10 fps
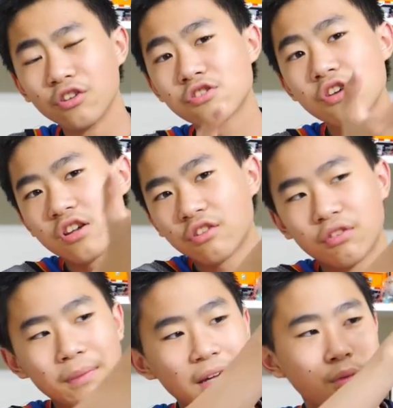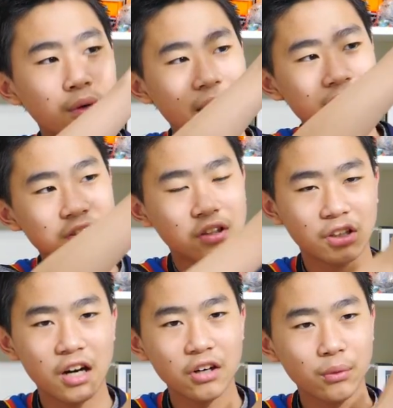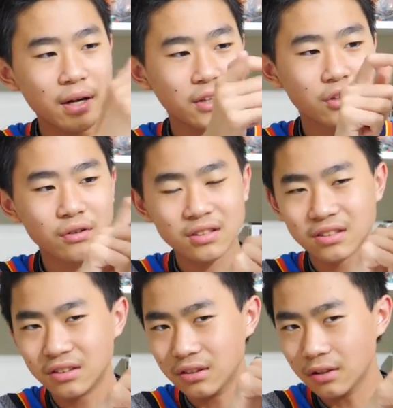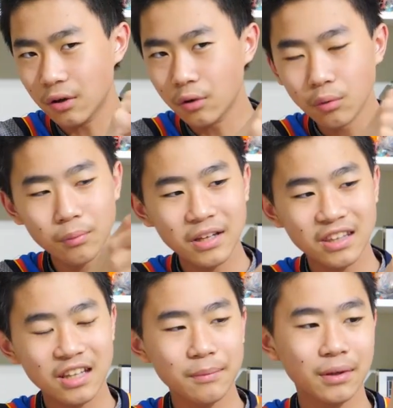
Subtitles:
judging from like when I saw the cutaway, there is no missing,